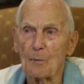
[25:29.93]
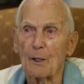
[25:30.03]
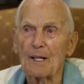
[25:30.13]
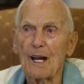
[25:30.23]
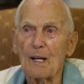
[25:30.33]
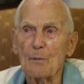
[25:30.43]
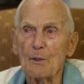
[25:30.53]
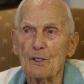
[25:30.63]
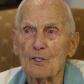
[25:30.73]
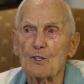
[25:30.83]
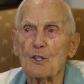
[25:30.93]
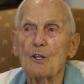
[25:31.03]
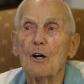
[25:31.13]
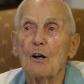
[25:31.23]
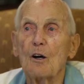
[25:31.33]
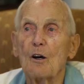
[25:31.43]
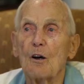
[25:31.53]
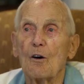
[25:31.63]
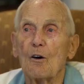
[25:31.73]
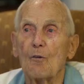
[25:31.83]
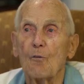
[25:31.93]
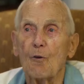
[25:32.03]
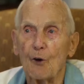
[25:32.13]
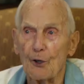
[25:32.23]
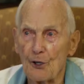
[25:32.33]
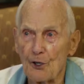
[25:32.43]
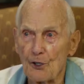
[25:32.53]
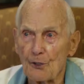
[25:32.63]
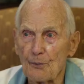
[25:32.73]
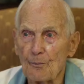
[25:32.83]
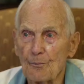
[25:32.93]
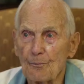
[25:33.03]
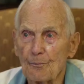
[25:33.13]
My name is Vernon